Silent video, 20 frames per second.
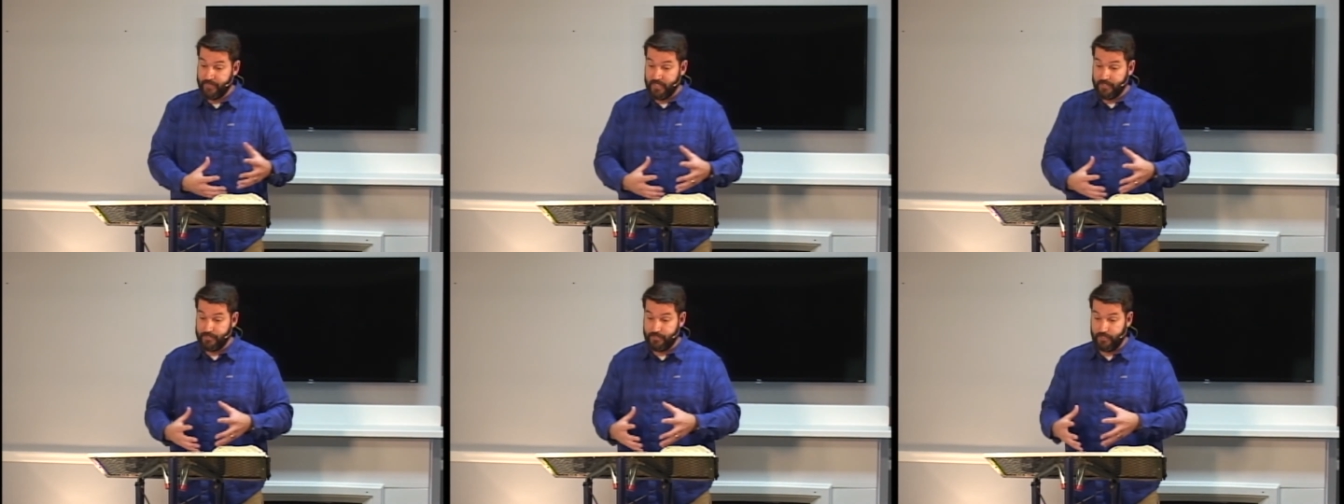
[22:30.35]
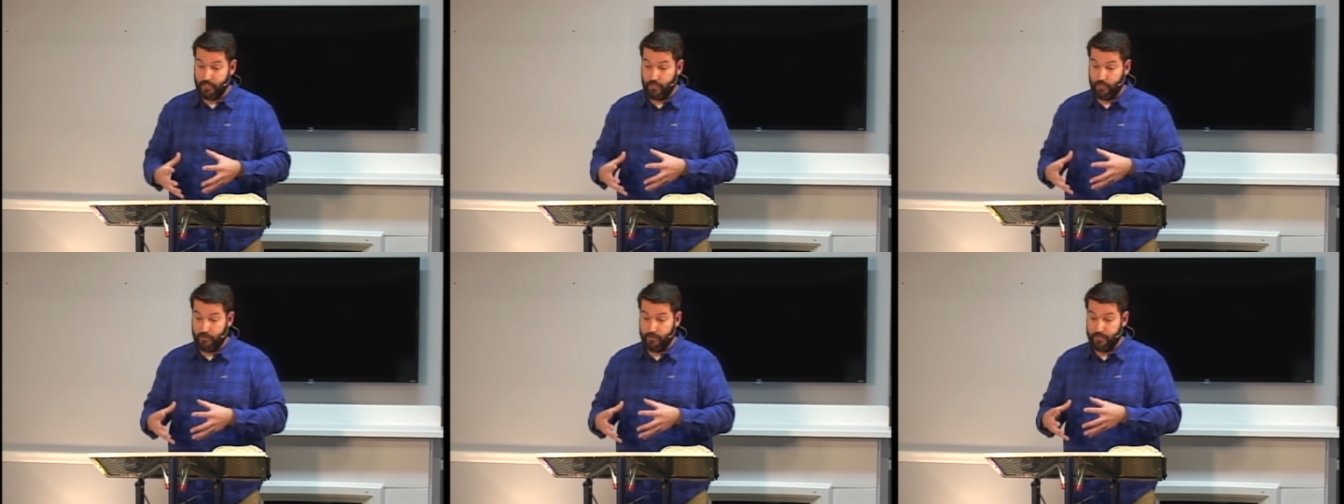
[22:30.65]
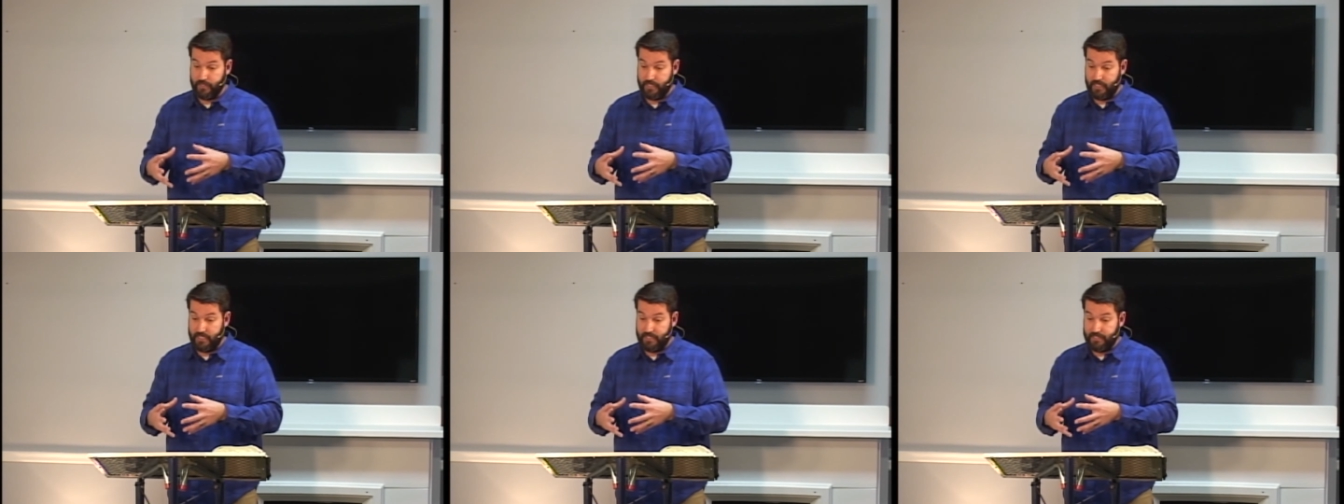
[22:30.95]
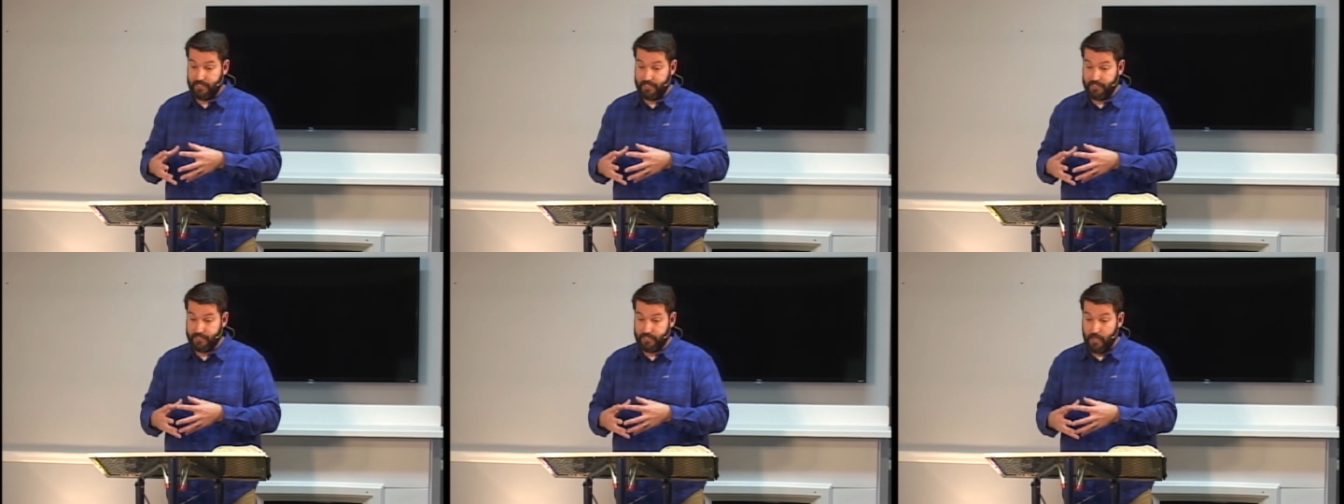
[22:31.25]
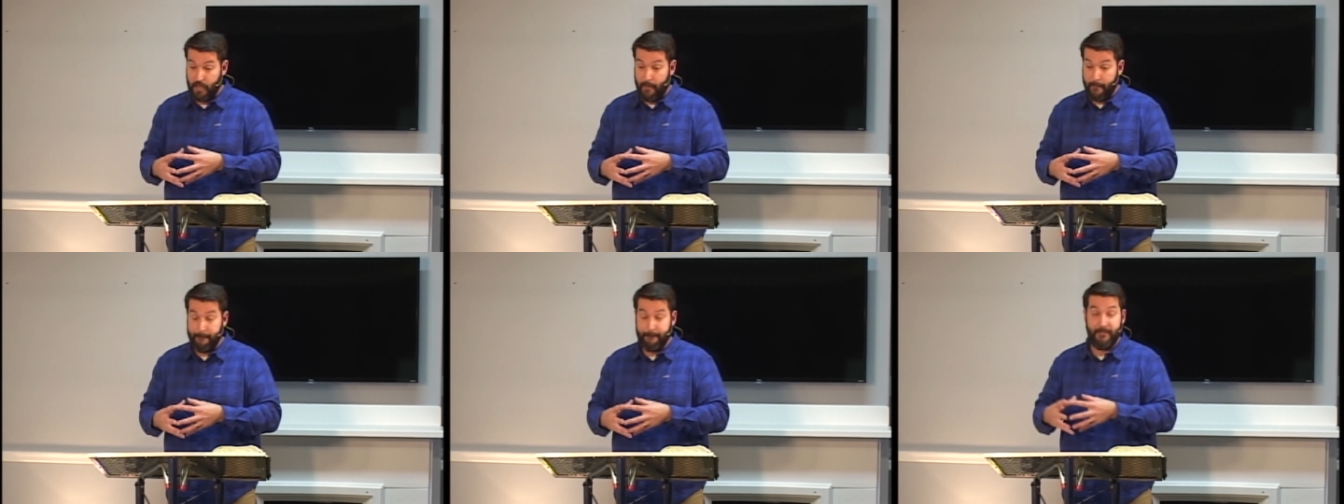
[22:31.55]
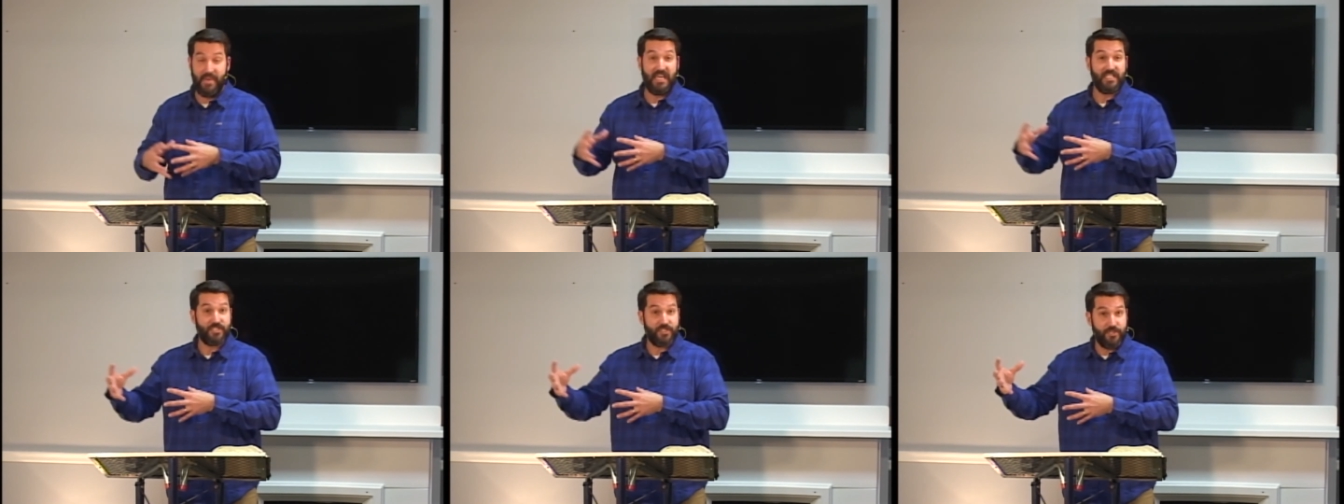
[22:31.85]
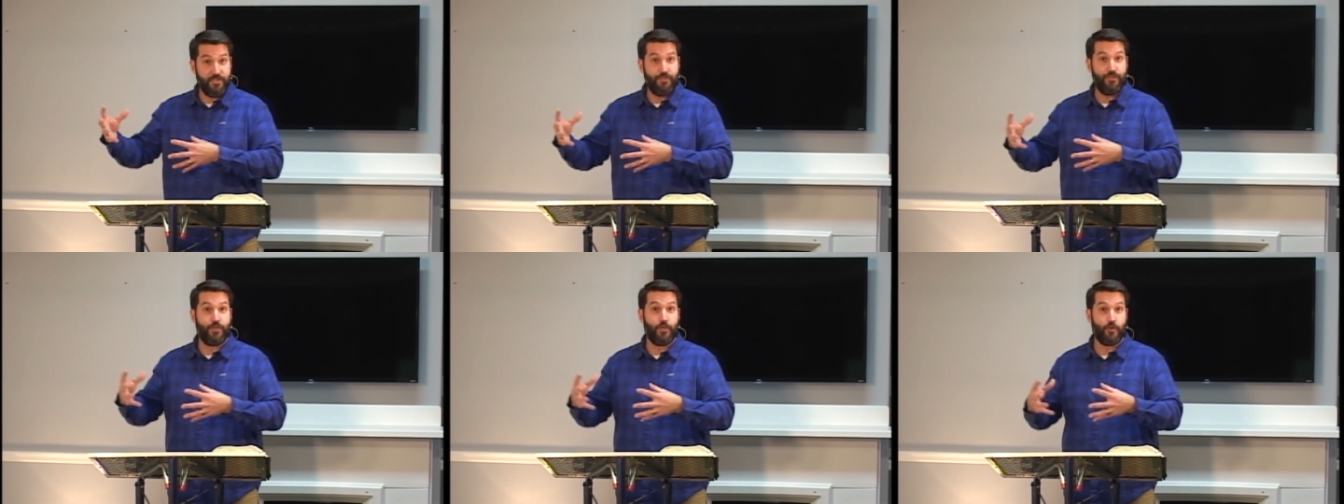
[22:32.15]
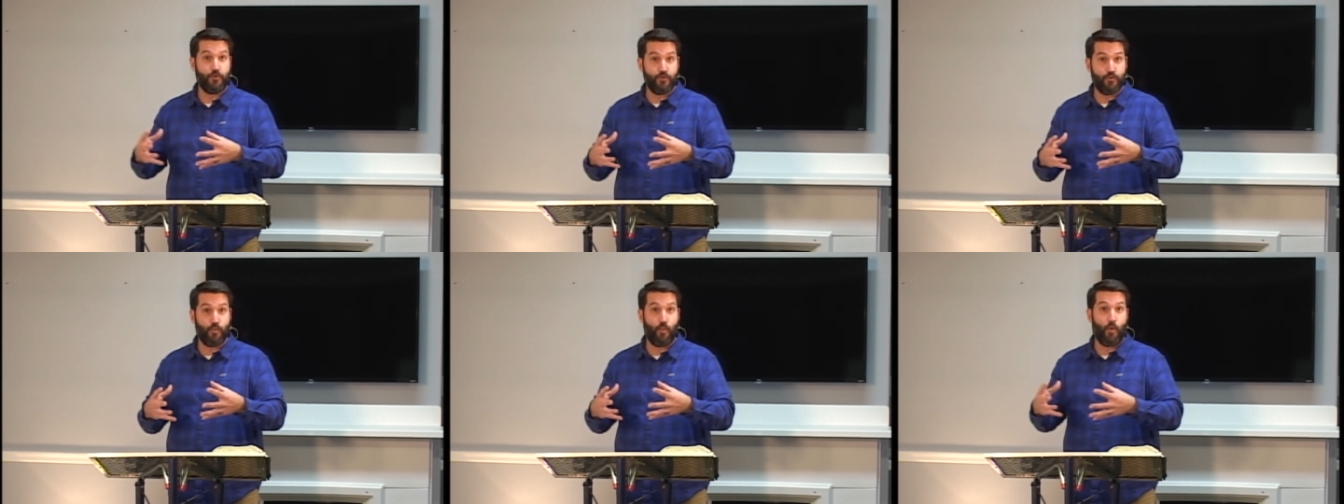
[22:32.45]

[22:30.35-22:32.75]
so that these messengers